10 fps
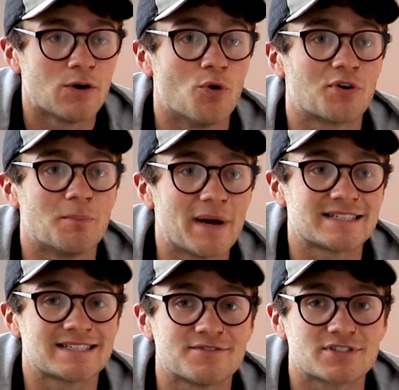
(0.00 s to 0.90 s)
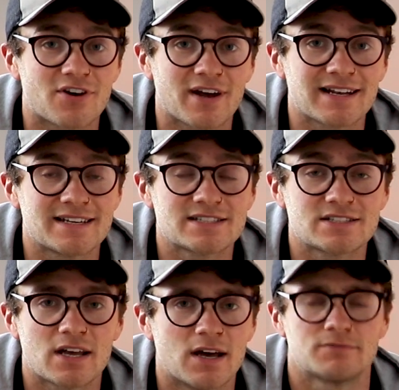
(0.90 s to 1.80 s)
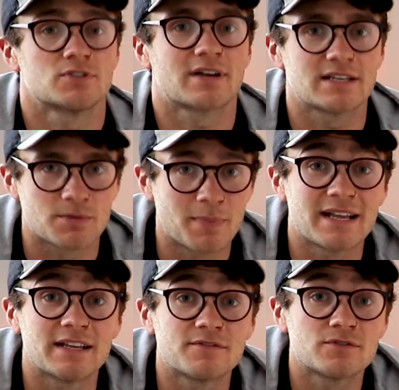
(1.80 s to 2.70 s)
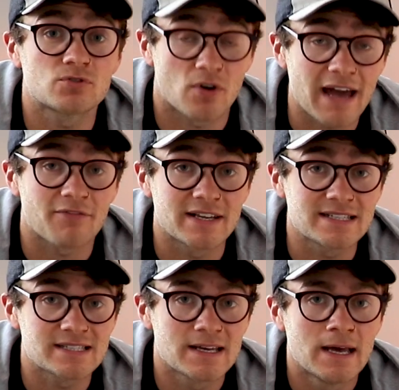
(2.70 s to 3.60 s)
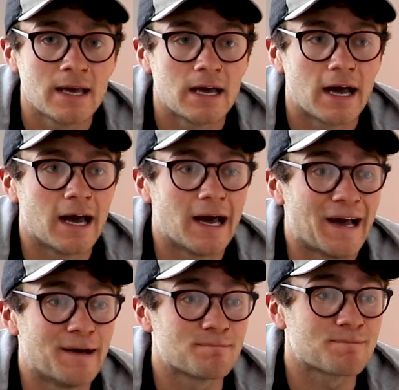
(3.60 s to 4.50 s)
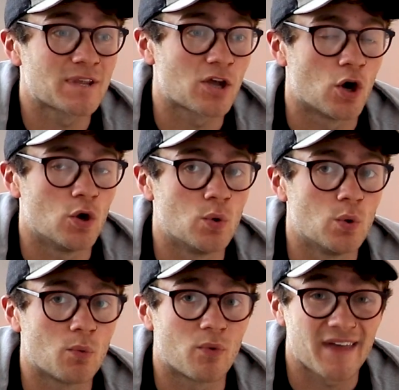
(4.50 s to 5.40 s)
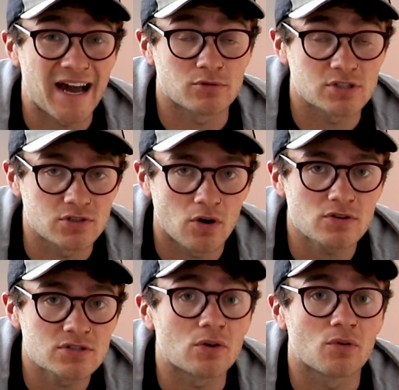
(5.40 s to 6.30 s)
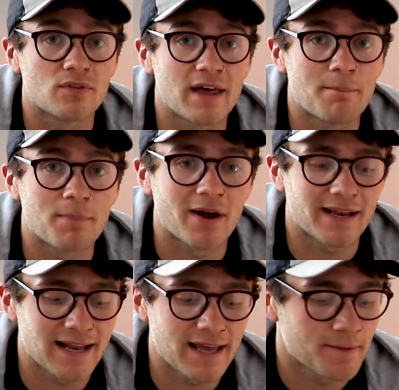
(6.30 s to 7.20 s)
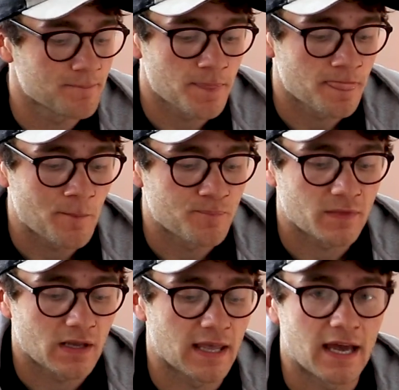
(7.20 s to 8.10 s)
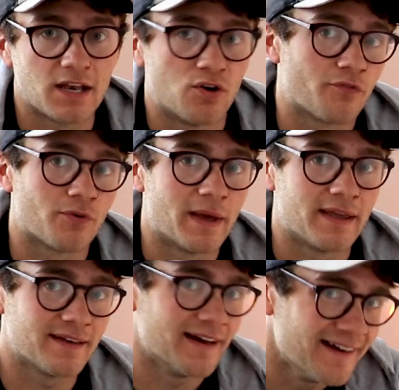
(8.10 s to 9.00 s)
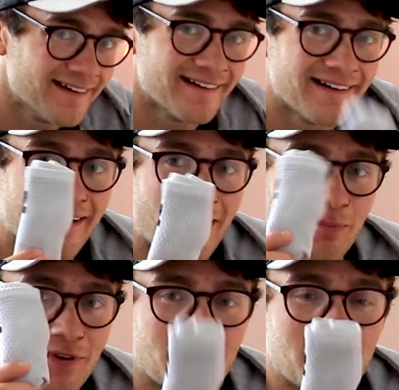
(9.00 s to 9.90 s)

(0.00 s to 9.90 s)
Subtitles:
or competitive competitive triathletes go without socks on their bike leg. Yeah, not for me. I'm going to